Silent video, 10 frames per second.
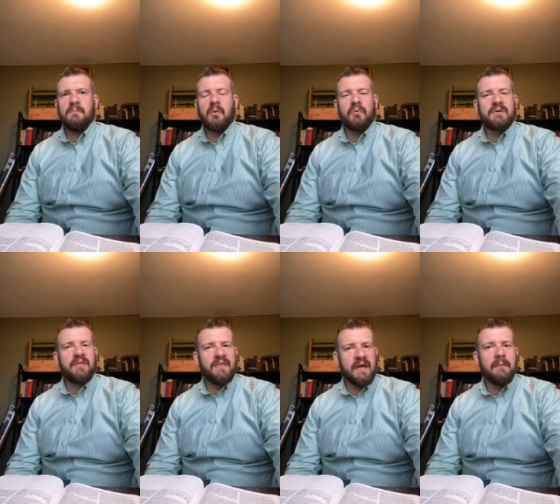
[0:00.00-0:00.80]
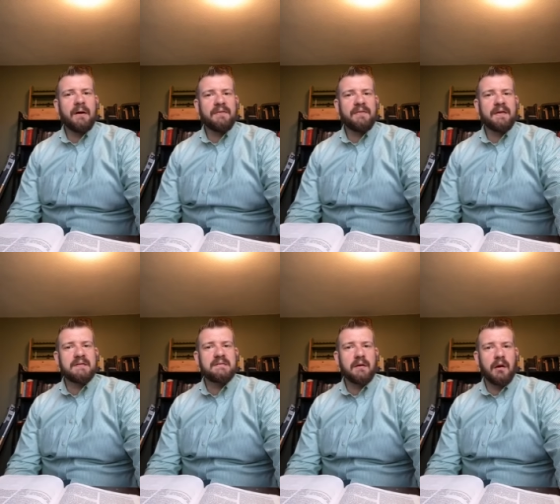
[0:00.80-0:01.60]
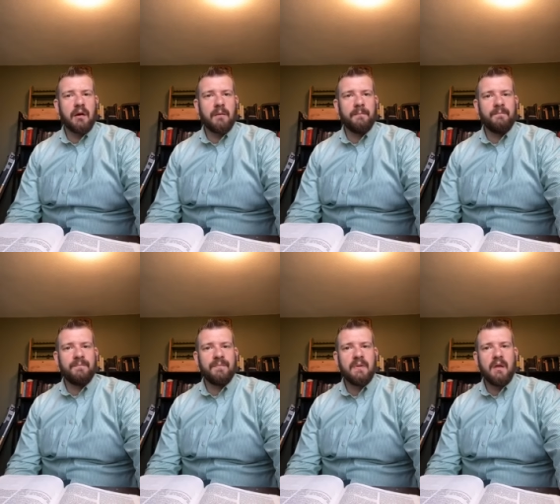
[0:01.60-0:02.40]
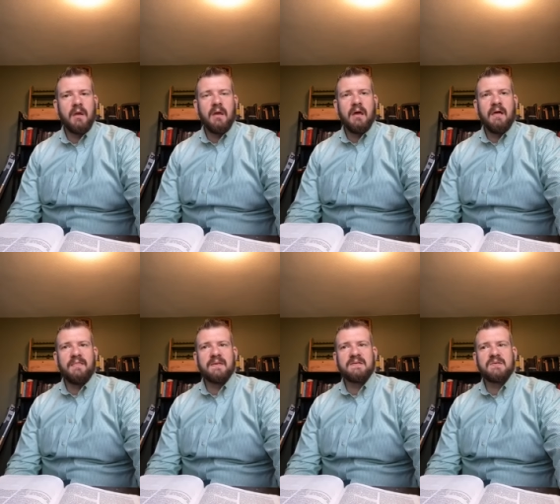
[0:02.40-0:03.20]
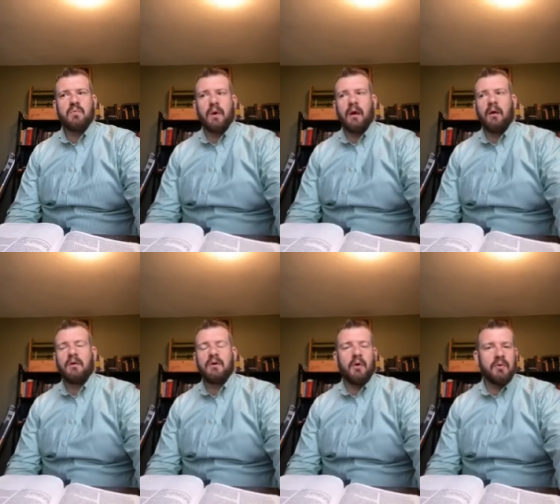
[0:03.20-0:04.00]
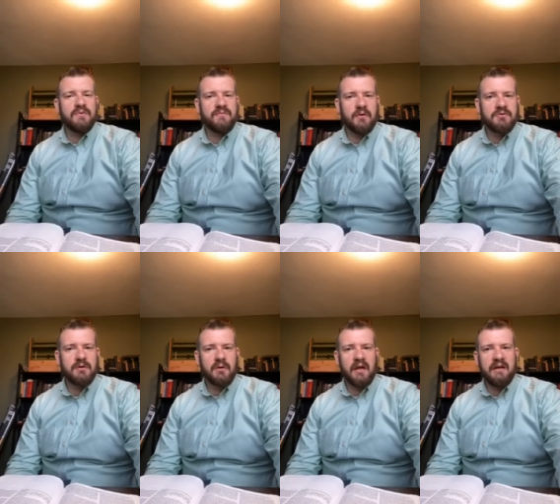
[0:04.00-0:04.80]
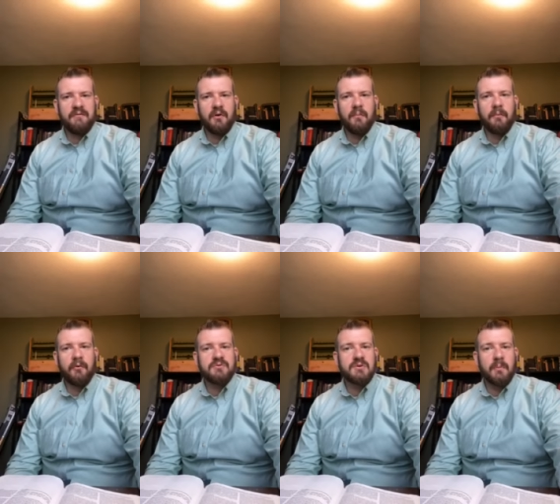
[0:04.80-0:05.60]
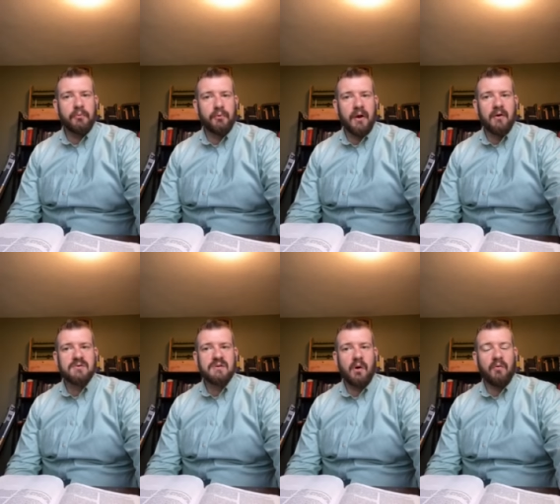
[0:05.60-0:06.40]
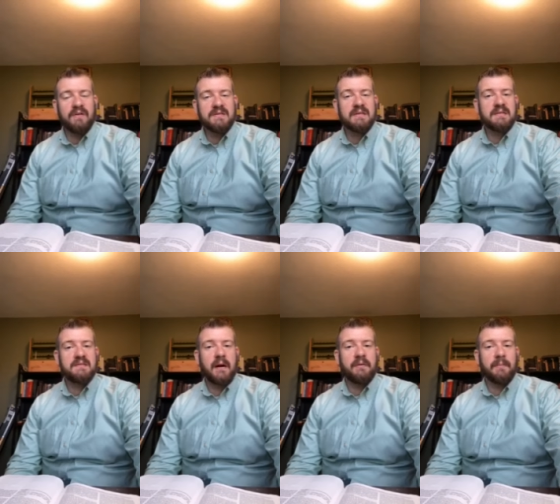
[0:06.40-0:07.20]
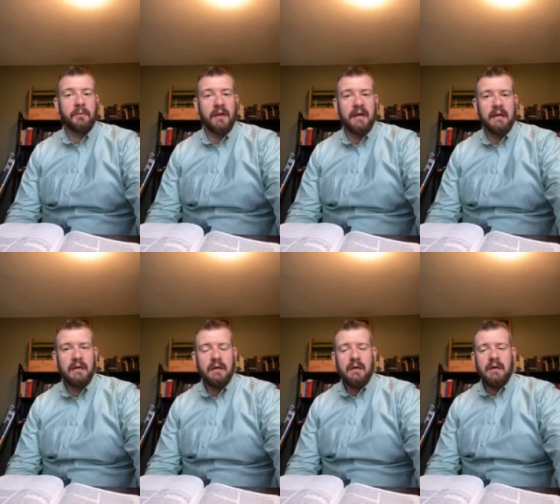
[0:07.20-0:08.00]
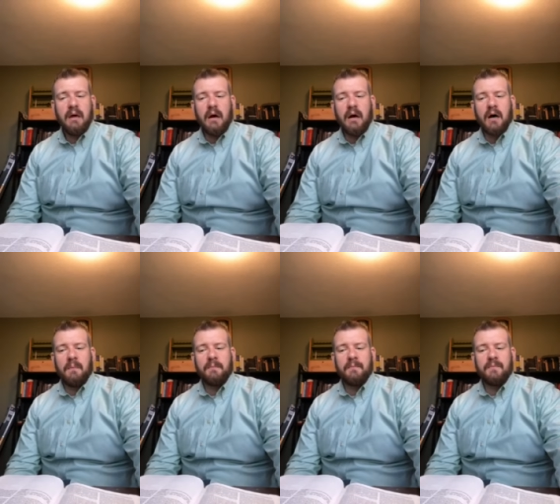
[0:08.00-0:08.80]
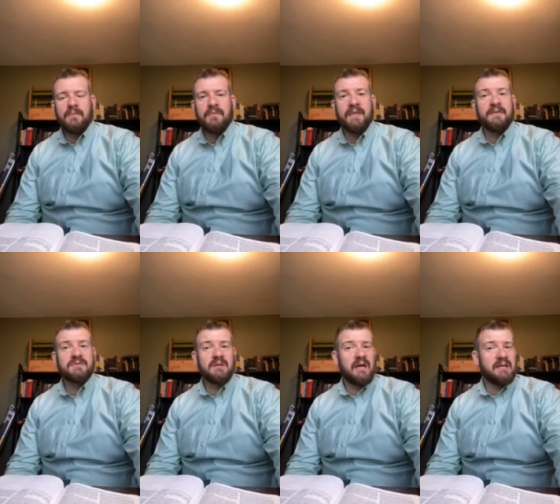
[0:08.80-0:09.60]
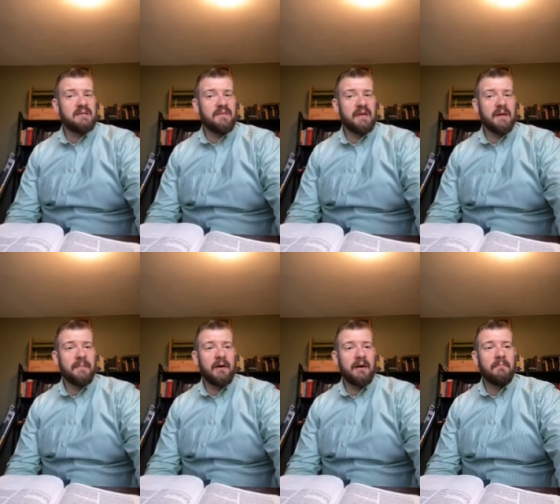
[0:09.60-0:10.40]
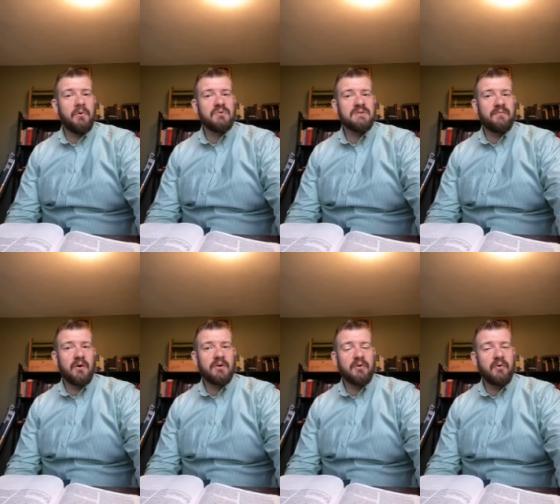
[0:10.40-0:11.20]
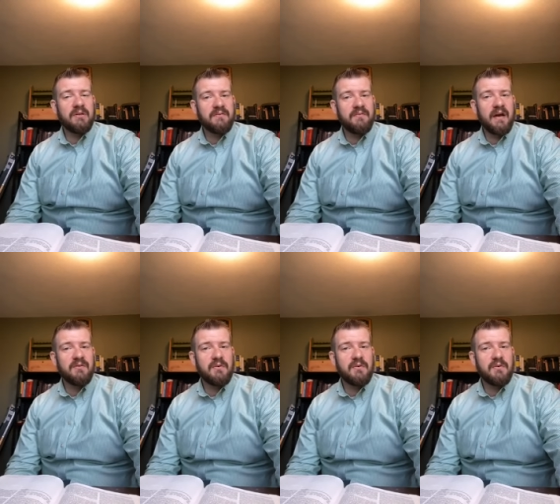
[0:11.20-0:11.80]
but we're to think about the things that are. And this is where your own devotional life, your own personal prayers, and all these things come into play. Um, that there's a lot to think about, and most of all, you're going to find